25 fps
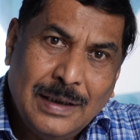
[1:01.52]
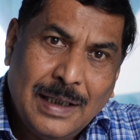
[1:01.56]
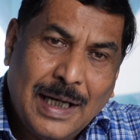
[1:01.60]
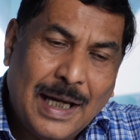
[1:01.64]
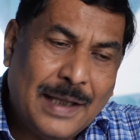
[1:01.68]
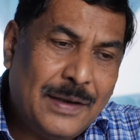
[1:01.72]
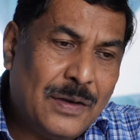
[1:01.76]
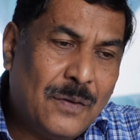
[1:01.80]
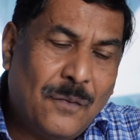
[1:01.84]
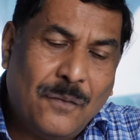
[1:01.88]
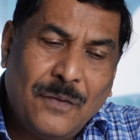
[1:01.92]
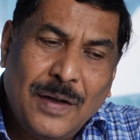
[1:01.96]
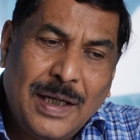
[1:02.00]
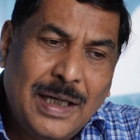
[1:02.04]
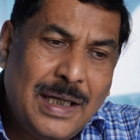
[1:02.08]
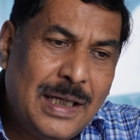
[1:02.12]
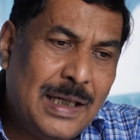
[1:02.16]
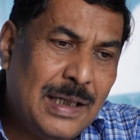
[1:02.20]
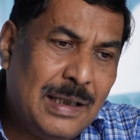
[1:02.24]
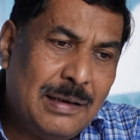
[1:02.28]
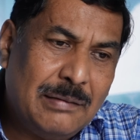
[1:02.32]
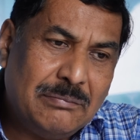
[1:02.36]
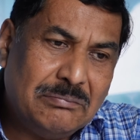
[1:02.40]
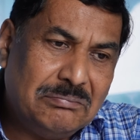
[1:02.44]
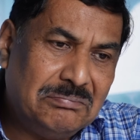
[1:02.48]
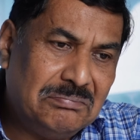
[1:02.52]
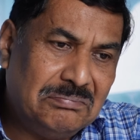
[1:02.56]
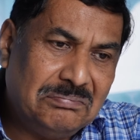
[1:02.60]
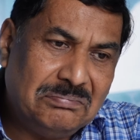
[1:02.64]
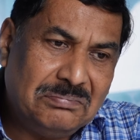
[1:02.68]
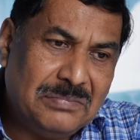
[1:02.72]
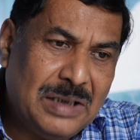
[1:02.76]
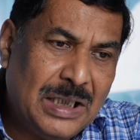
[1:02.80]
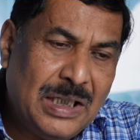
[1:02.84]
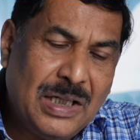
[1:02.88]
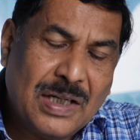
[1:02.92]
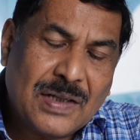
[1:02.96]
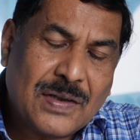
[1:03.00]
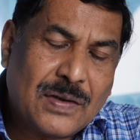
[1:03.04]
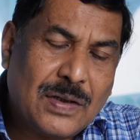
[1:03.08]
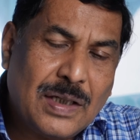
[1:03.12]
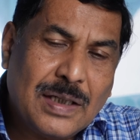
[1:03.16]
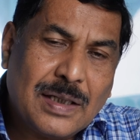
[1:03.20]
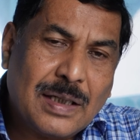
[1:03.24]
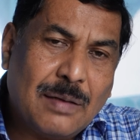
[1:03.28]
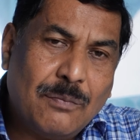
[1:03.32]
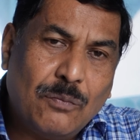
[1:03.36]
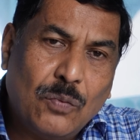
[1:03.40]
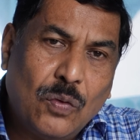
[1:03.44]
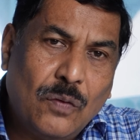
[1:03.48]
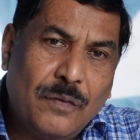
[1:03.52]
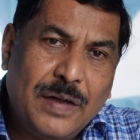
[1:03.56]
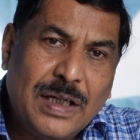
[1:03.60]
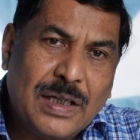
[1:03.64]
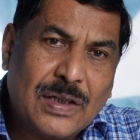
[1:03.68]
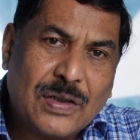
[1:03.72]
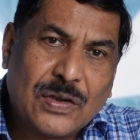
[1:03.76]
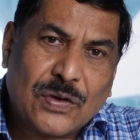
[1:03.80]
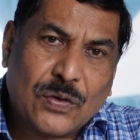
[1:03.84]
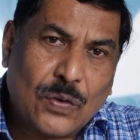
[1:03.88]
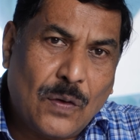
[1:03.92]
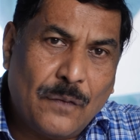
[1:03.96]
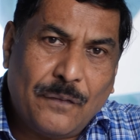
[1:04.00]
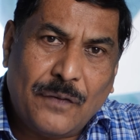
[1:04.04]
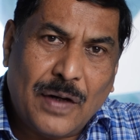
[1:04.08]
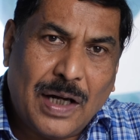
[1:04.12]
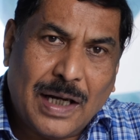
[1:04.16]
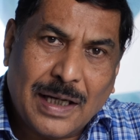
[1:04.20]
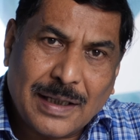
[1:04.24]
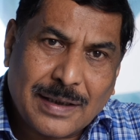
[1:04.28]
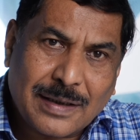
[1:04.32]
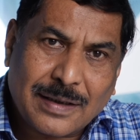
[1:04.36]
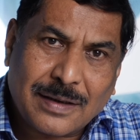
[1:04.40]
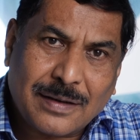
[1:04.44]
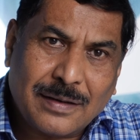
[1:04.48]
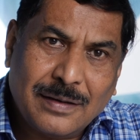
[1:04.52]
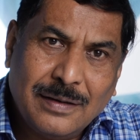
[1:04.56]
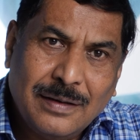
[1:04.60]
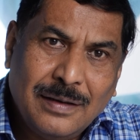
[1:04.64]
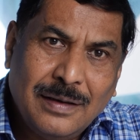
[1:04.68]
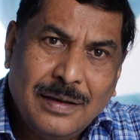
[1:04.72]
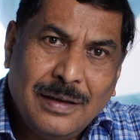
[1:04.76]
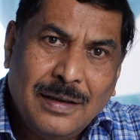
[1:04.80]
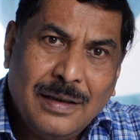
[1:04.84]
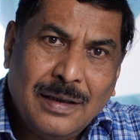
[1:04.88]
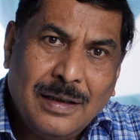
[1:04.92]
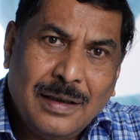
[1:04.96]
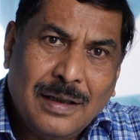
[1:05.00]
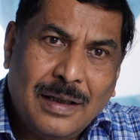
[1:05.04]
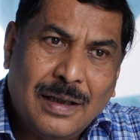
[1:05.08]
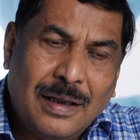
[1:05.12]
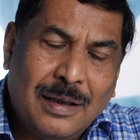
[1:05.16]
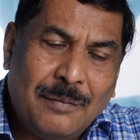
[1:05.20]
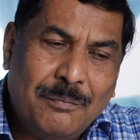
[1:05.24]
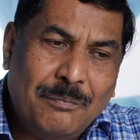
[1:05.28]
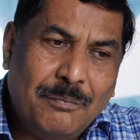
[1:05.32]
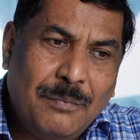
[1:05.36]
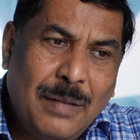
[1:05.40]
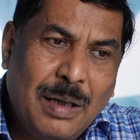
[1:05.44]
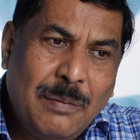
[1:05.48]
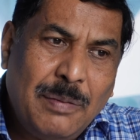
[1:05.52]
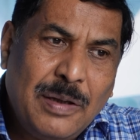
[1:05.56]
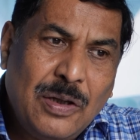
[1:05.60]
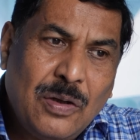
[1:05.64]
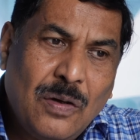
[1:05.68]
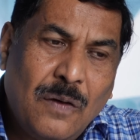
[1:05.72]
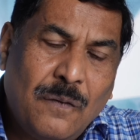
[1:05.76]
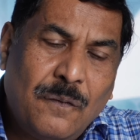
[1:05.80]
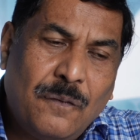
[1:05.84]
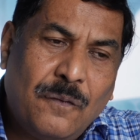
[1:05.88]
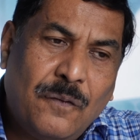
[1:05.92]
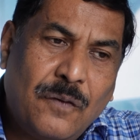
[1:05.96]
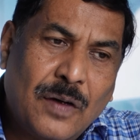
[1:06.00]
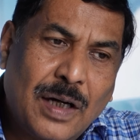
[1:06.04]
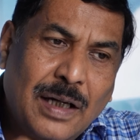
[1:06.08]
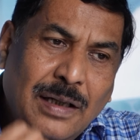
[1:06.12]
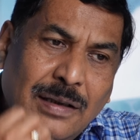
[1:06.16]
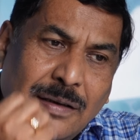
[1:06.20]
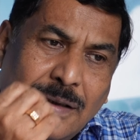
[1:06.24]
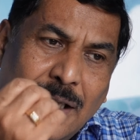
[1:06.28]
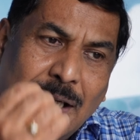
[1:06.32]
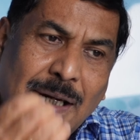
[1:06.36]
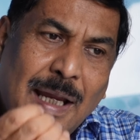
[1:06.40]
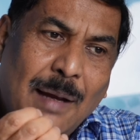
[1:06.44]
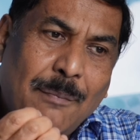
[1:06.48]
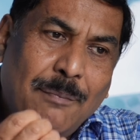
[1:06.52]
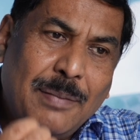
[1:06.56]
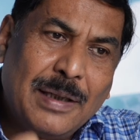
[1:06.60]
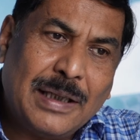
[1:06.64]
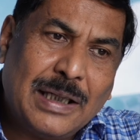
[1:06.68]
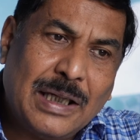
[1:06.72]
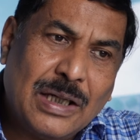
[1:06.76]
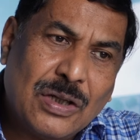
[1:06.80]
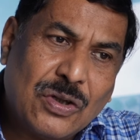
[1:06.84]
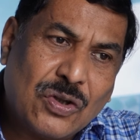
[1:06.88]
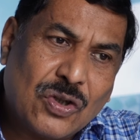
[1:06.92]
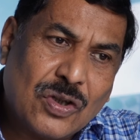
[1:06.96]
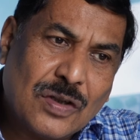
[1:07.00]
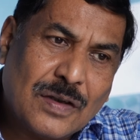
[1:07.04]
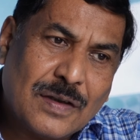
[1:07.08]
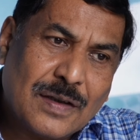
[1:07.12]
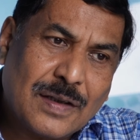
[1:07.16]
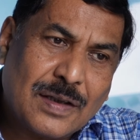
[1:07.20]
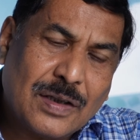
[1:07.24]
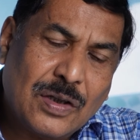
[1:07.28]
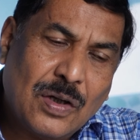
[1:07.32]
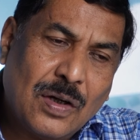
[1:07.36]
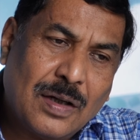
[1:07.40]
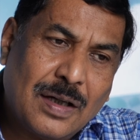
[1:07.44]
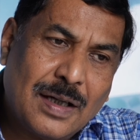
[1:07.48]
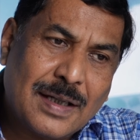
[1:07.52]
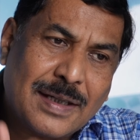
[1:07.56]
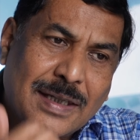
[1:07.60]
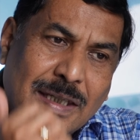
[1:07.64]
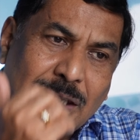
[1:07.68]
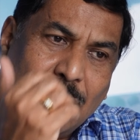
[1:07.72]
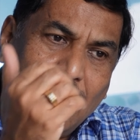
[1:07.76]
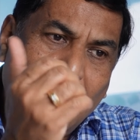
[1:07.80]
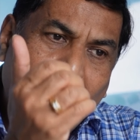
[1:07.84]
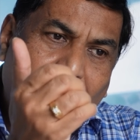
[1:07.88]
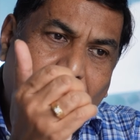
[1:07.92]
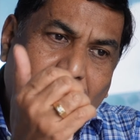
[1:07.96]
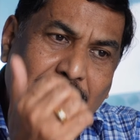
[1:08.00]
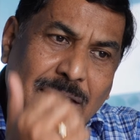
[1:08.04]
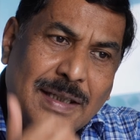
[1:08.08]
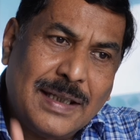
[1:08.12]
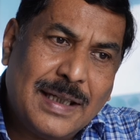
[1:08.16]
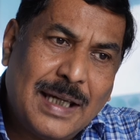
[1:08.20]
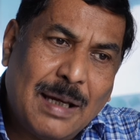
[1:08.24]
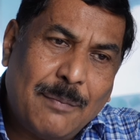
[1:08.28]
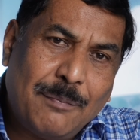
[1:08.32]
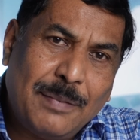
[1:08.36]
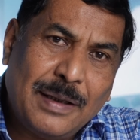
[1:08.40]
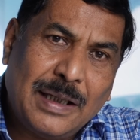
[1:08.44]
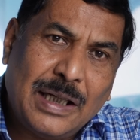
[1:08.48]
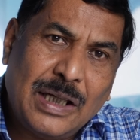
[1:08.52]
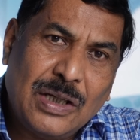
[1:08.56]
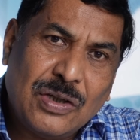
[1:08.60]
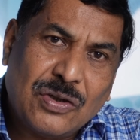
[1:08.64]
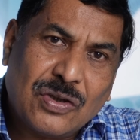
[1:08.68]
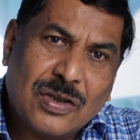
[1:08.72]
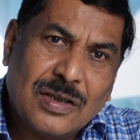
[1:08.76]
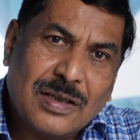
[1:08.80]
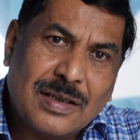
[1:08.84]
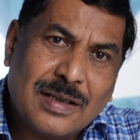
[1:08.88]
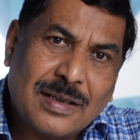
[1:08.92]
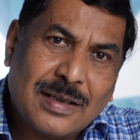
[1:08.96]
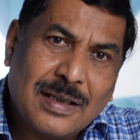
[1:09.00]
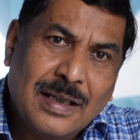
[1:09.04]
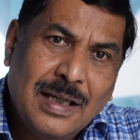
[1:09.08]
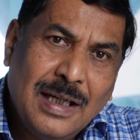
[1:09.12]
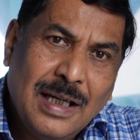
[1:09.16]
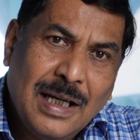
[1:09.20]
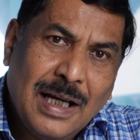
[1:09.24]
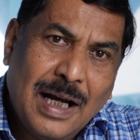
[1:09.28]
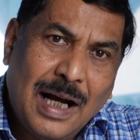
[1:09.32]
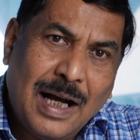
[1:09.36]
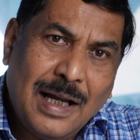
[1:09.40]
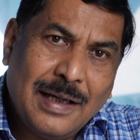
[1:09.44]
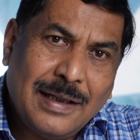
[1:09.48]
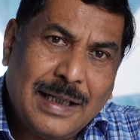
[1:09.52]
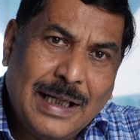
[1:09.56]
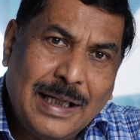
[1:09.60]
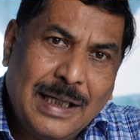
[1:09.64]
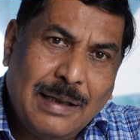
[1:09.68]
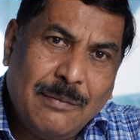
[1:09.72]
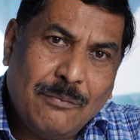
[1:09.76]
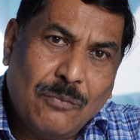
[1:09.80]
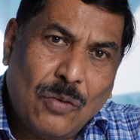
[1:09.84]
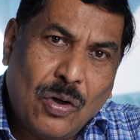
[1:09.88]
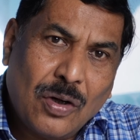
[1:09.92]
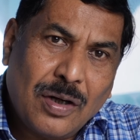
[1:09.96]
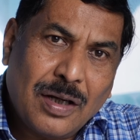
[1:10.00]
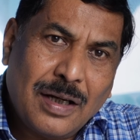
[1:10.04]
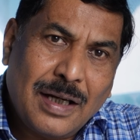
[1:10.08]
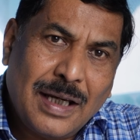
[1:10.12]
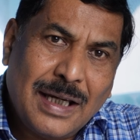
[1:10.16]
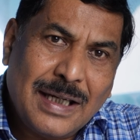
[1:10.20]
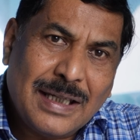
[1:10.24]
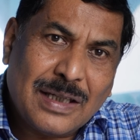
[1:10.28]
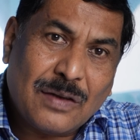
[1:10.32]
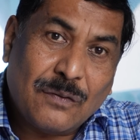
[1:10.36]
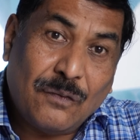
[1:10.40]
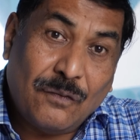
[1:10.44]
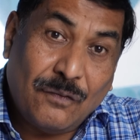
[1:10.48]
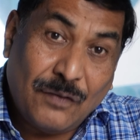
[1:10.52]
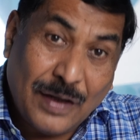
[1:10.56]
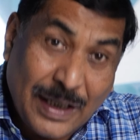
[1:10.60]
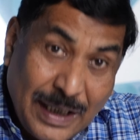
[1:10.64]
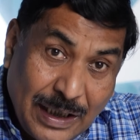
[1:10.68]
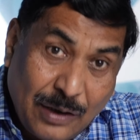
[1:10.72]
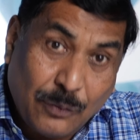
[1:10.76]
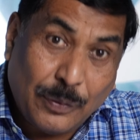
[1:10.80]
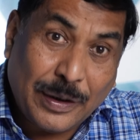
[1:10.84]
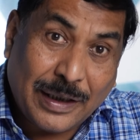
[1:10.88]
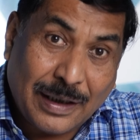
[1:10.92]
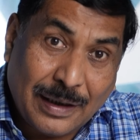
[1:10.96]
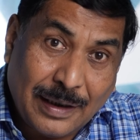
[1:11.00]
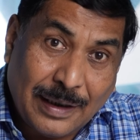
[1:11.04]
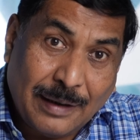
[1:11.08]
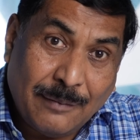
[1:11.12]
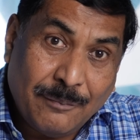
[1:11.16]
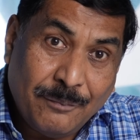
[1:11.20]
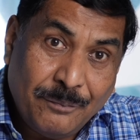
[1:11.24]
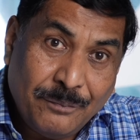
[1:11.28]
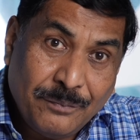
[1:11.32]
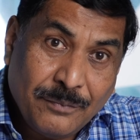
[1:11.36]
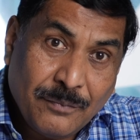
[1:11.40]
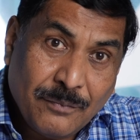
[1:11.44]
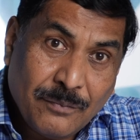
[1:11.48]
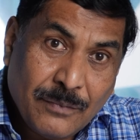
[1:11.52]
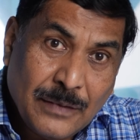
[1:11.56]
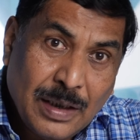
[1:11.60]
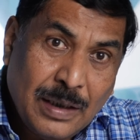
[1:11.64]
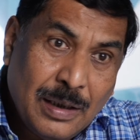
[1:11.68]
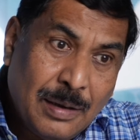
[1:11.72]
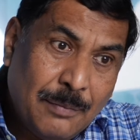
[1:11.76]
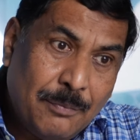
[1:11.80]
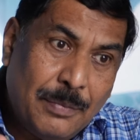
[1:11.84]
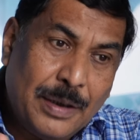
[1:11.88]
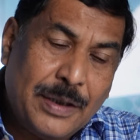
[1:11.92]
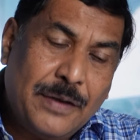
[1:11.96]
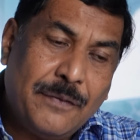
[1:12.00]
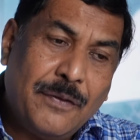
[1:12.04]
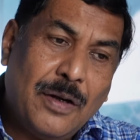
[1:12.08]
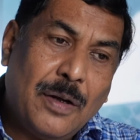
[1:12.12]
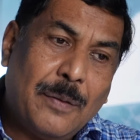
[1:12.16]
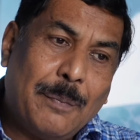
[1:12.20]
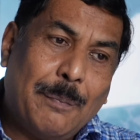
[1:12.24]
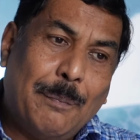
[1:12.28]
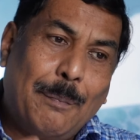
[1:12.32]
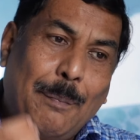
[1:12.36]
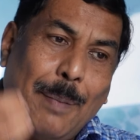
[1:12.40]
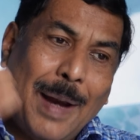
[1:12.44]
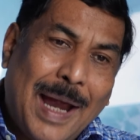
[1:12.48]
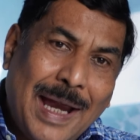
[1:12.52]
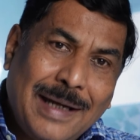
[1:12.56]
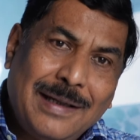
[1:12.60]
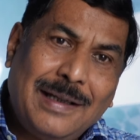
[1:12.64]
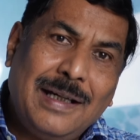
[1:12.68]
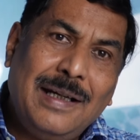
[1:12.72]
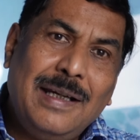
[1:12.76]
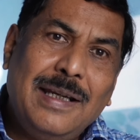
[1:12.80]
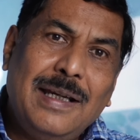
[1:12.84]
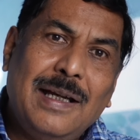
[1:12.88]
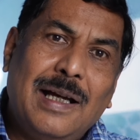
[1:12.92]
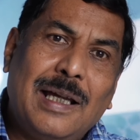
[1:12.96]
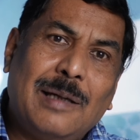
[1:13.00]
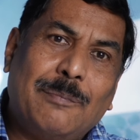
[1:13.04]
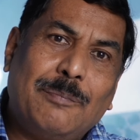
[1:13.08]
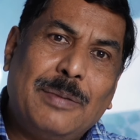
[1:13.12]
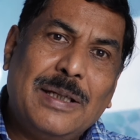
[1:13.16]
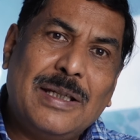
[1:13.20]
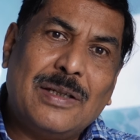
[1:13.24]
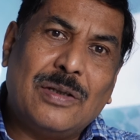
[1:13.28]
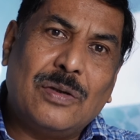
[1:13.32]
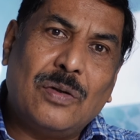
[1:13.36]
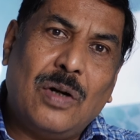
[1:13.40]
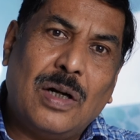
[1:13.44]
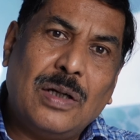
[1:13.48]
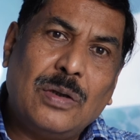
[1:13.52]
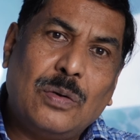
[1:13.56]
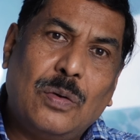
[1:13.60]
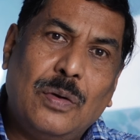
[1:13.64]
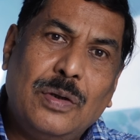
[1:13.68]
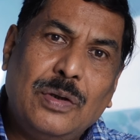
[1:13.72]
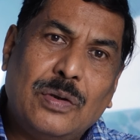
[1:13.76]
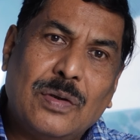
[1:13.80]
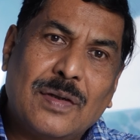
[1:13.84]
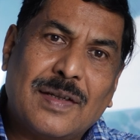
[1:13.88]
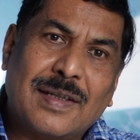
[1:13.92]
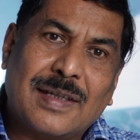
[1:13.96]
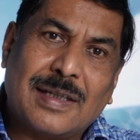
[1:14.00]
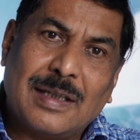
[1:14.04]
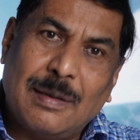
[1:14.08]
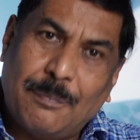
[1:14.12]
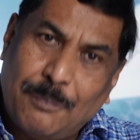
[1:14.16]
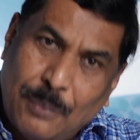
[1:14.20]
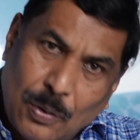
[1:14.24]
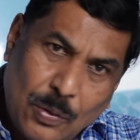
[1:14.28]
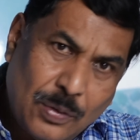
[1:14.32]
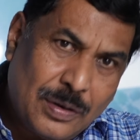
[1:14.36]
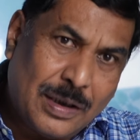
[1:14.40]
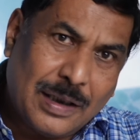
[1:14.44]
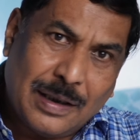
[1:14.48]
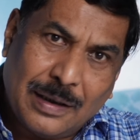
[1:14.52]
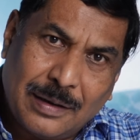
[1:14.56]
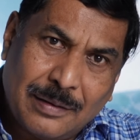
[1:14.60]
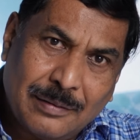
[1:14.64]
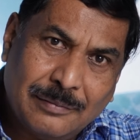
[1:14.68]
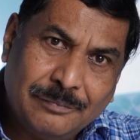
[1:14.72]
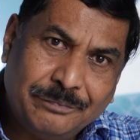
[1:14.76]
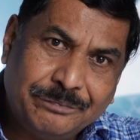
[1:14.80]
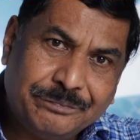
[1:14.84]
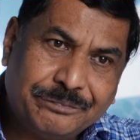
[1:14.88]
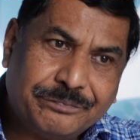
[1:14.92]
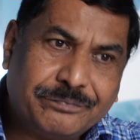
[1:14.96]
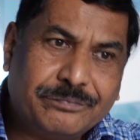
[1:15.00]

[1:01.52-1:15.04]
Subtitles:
And the way industries are moving so fast, maybe your front-end applications, your customer-facing applications are getting modernized very quickly. But if your back-end ERP is not going to support it,